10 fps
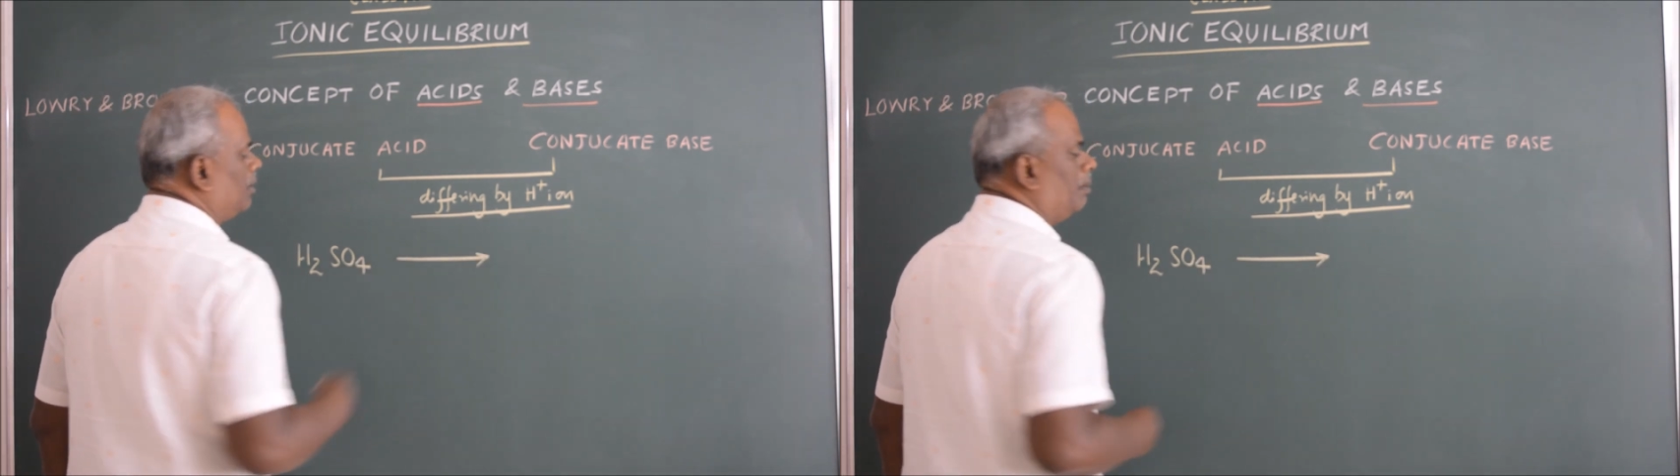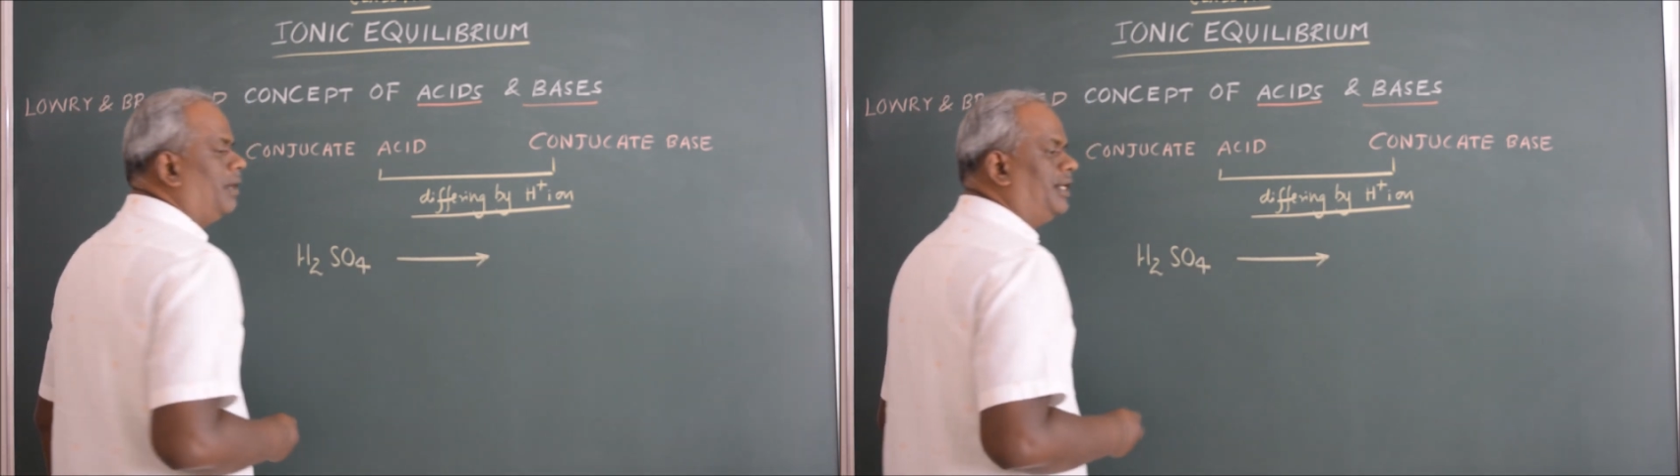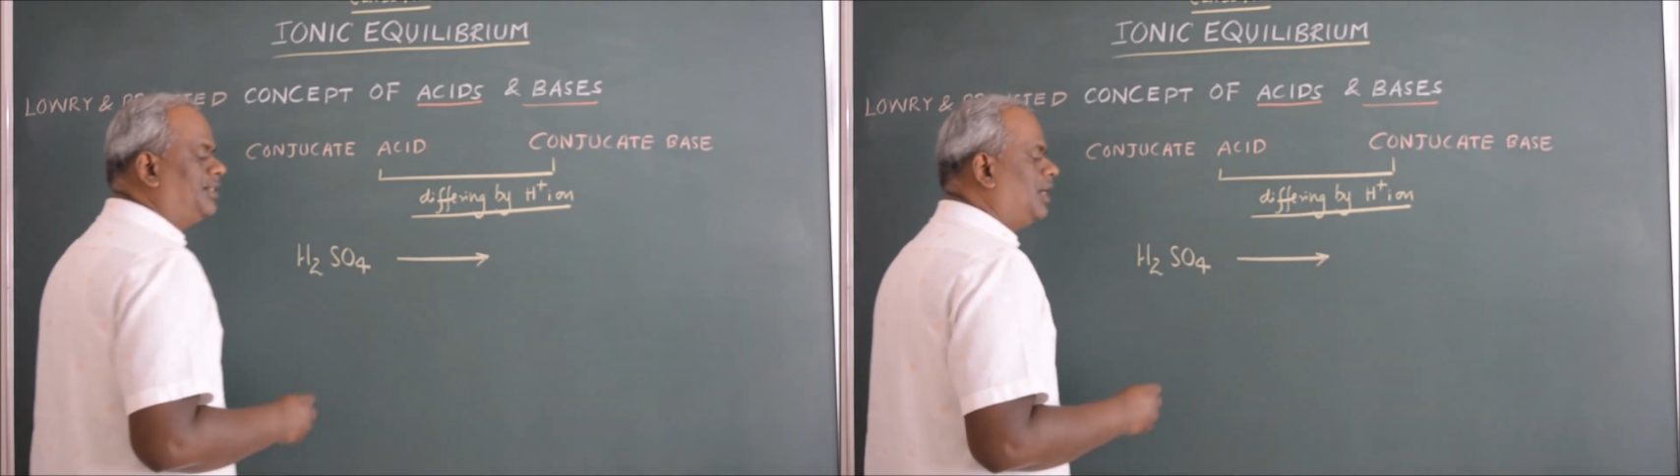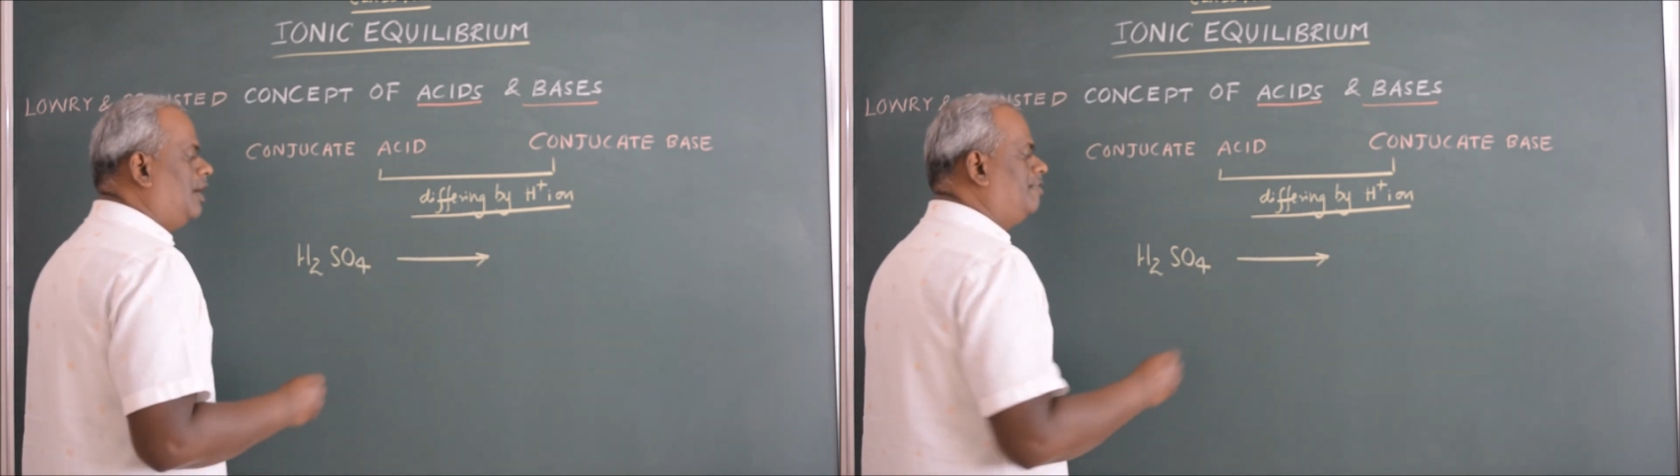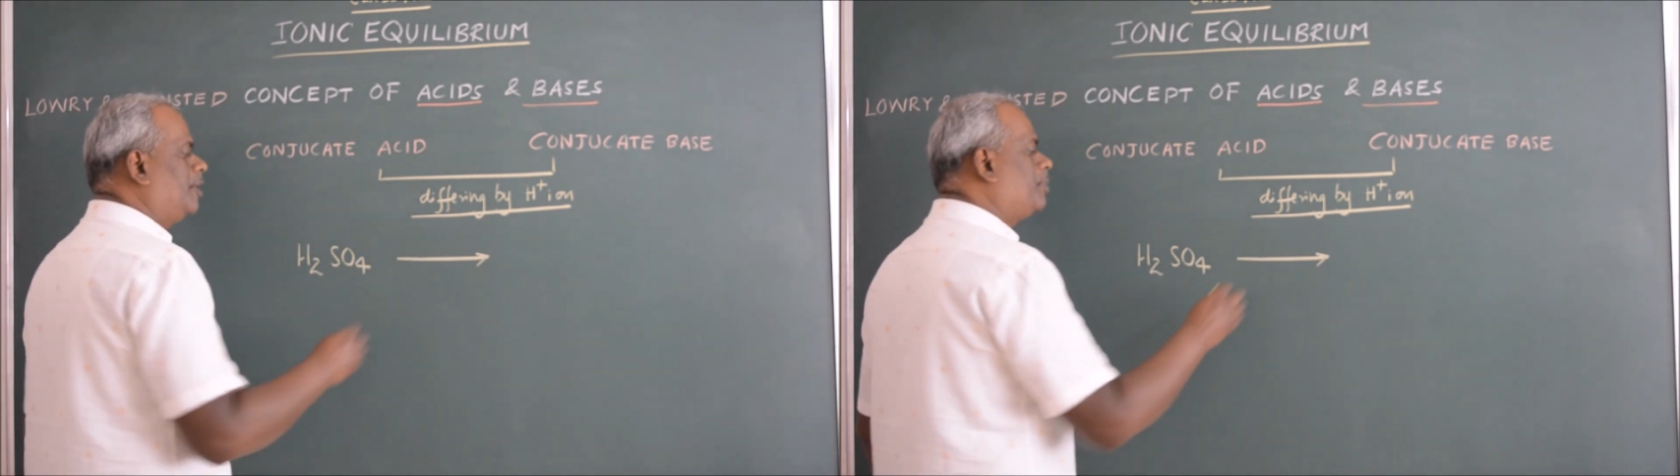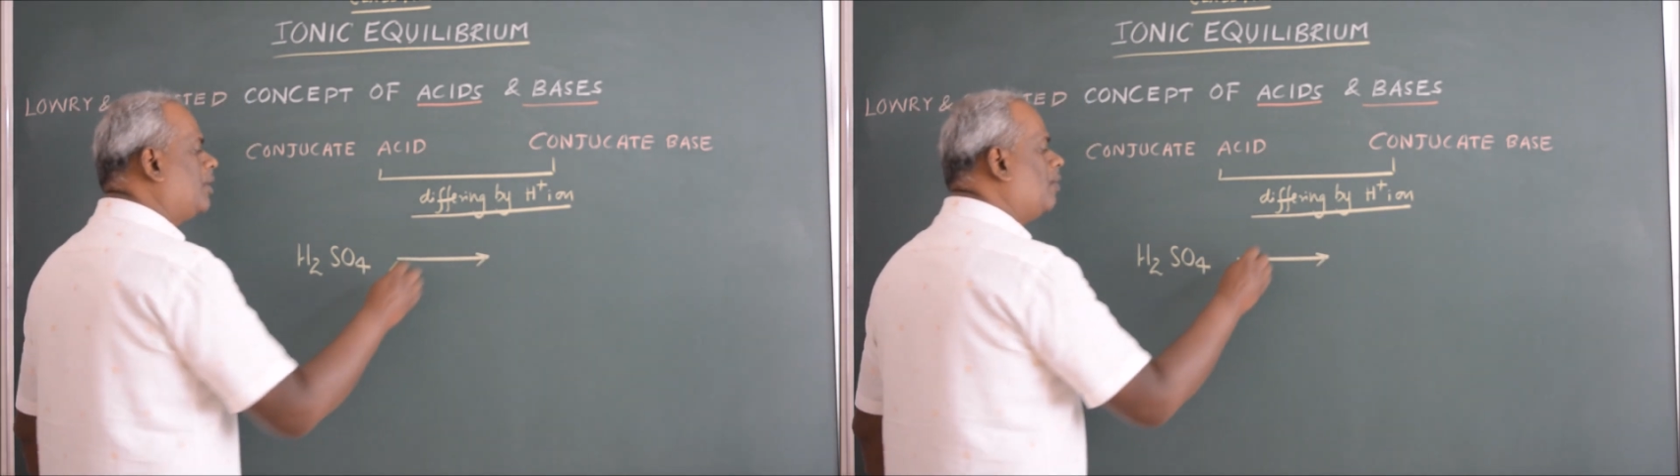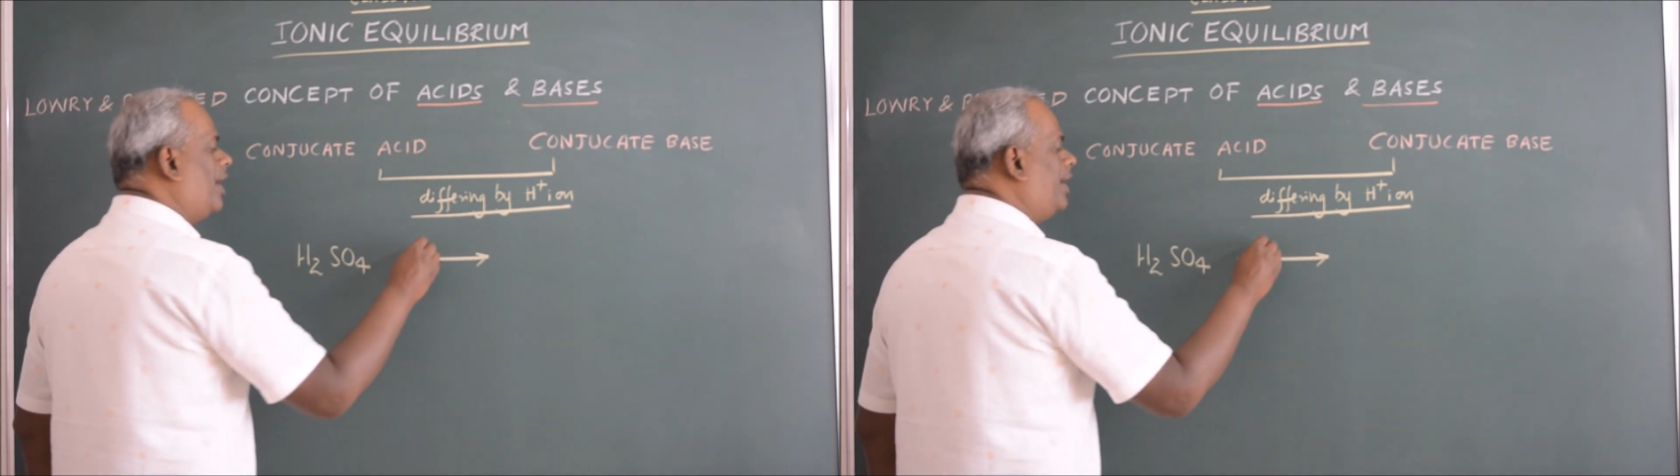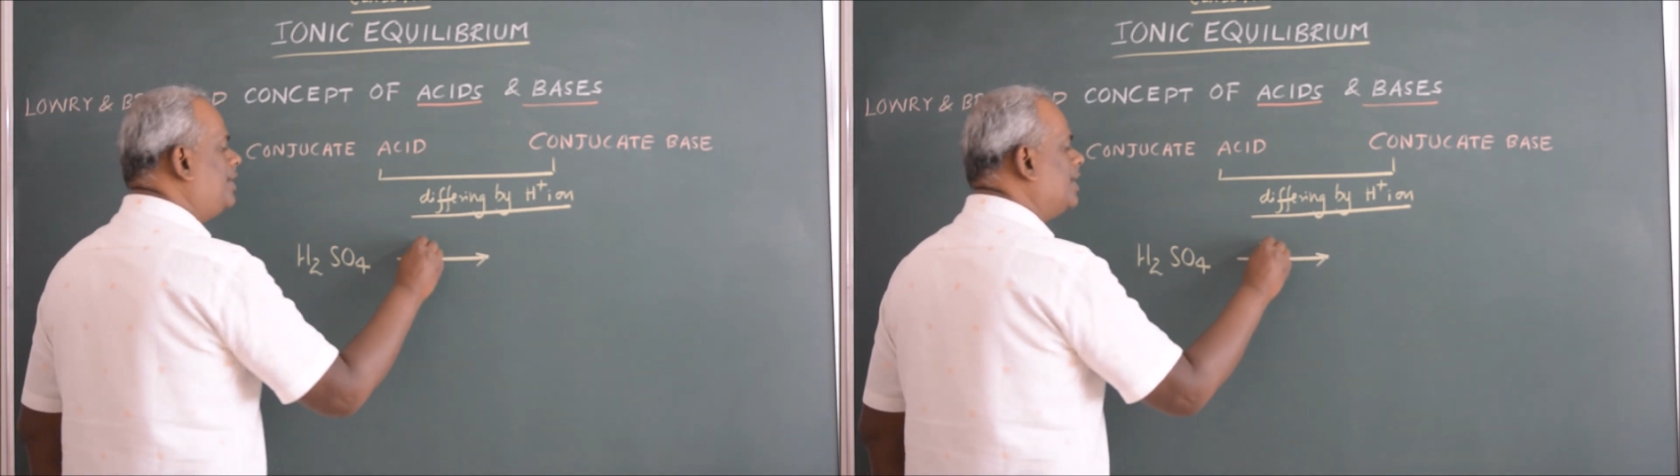but after providing